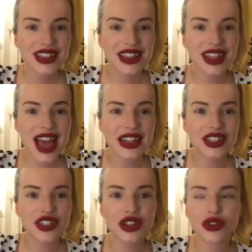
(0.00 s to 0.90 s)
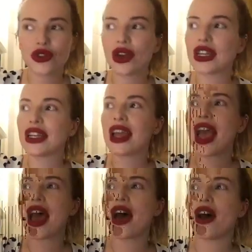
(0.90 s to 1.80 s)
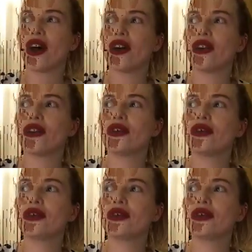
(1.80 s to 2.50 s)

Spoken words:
Let's do now.